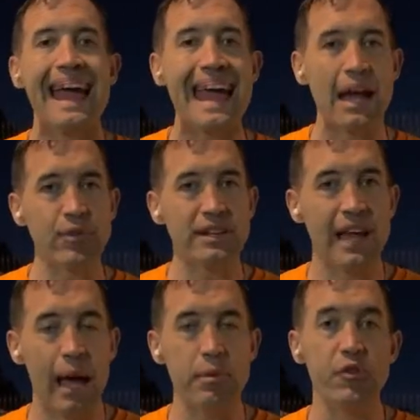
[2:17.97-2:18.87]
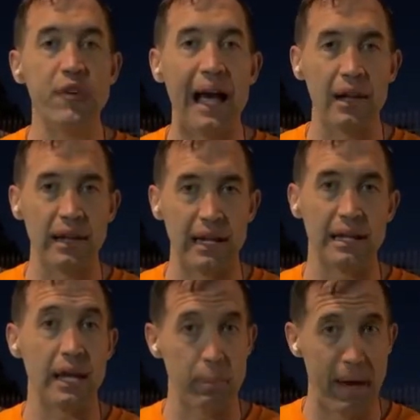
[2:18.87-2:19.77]
Every time you violate and
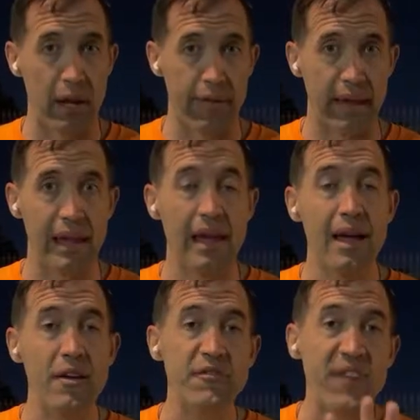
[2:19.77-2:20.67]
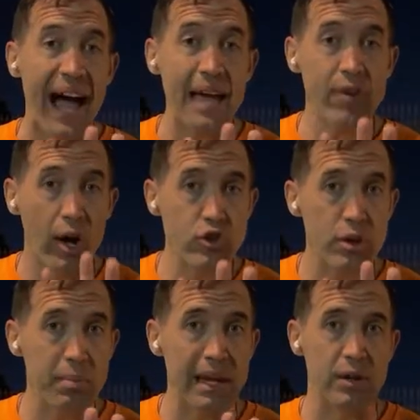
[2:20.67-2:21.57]
get a penalty, 500
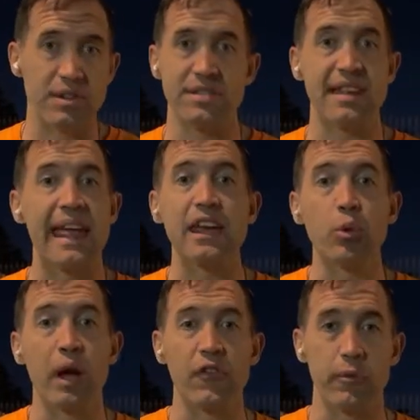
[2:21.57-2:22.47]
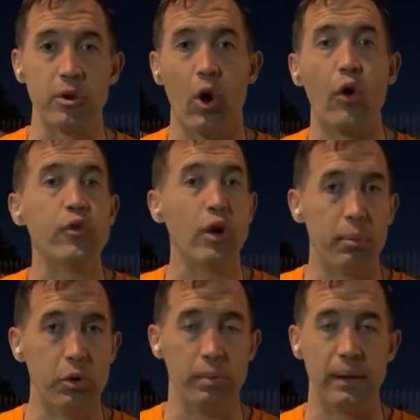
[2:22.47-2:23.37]
meters is taken away from your overall
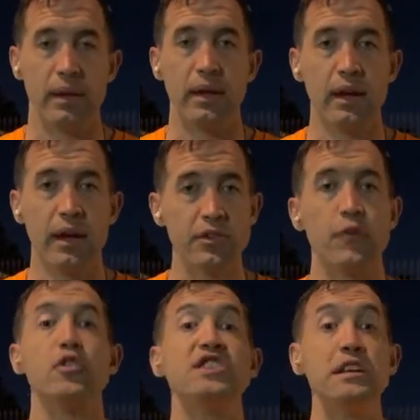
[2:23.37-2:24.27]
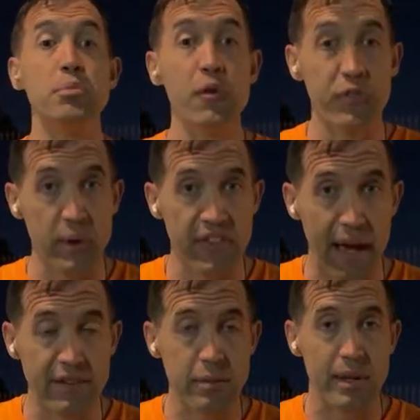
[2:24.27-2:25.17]
movement. So if you did move
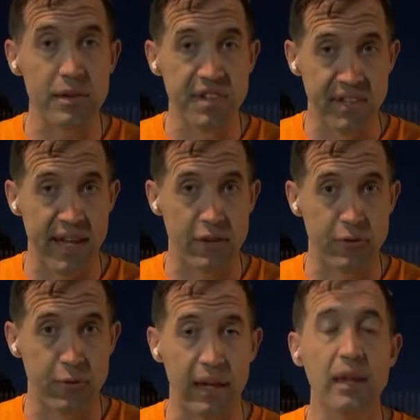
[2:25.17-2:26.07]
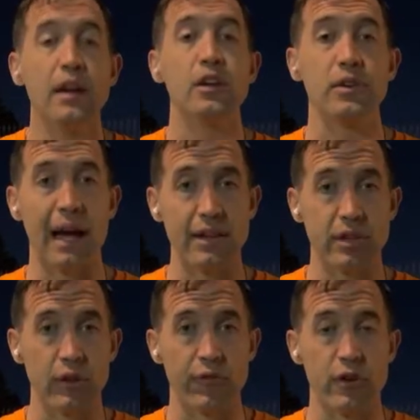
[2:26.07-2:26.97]
3,000 meters successfully, you got to
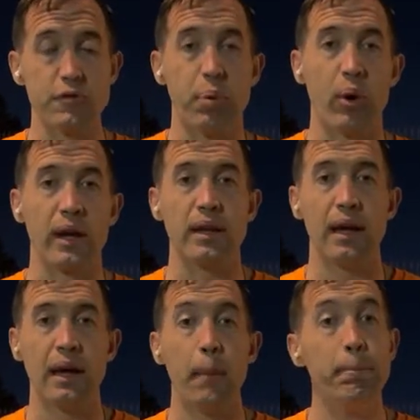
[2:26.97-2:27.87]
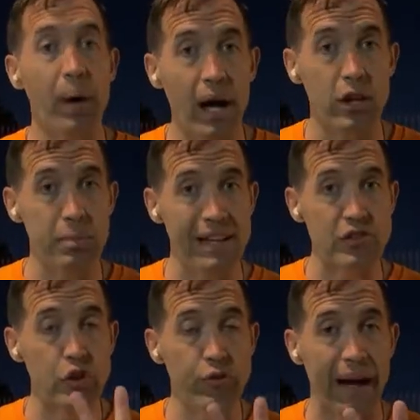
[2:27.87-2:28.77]
your first point, but you made
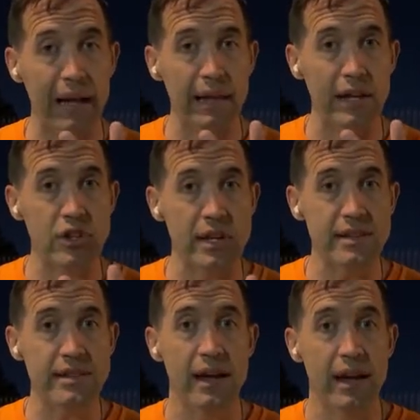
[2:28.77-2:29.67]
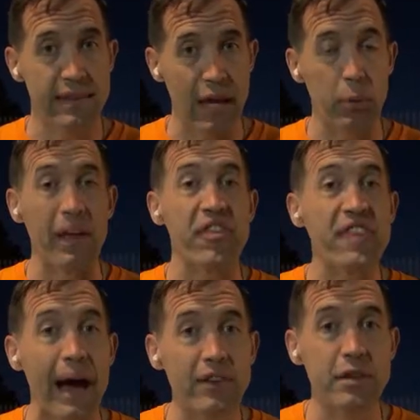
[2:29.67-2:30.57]
2 violations, that would be
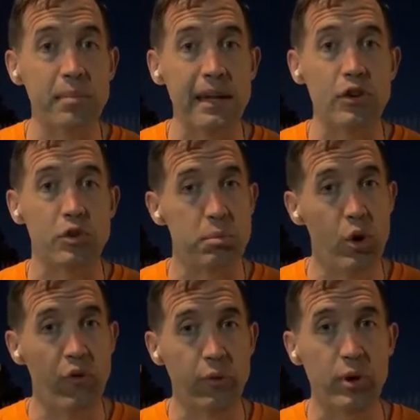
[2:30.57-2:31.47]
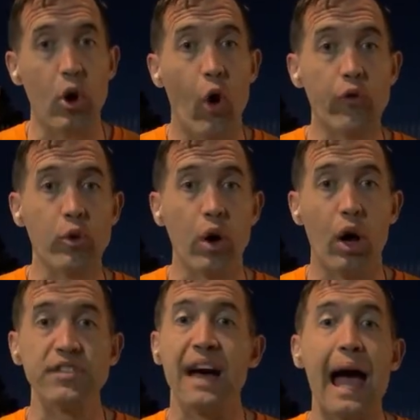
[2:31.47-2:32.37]
1,000 meters removed from your
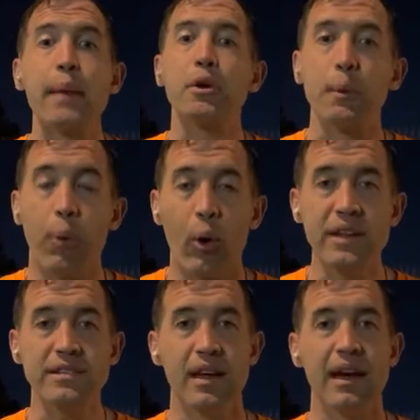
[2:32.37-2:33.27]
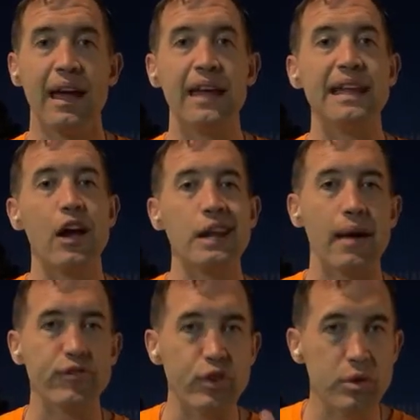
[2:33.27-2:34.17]
overall time or your points, and now you'd
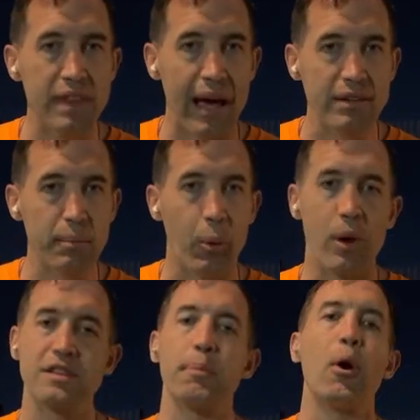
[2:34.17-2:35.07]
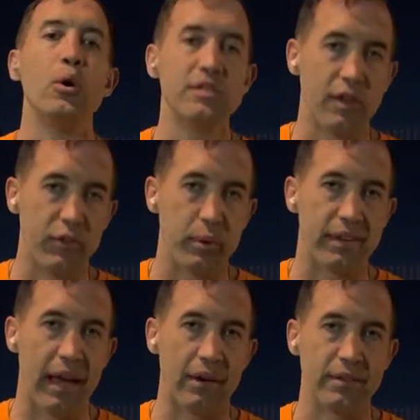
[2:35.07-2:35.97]
have 2,000 points opposed to
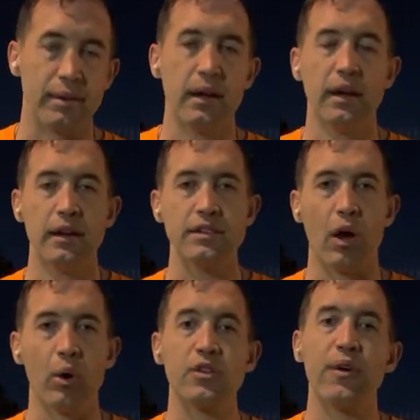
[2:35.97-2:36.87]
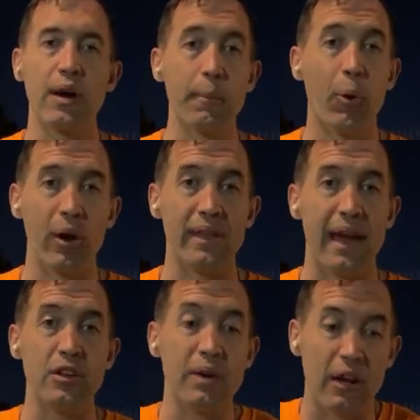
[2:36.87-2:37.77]
3,000. So it's very important
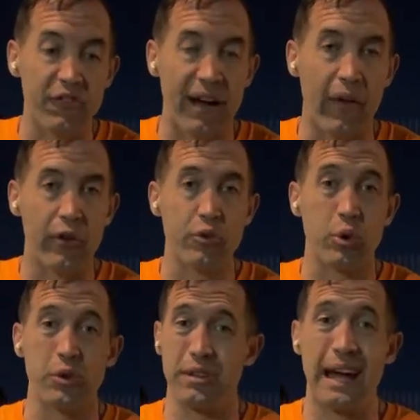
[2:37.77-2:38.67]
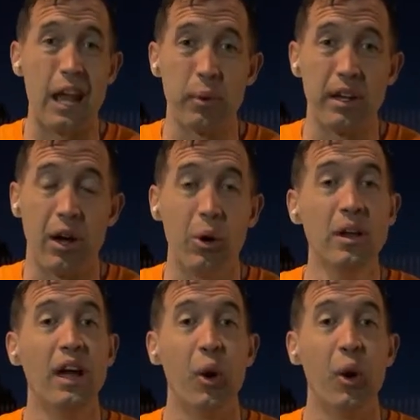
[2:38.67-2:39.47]
that you got to follow those rules. How do we know?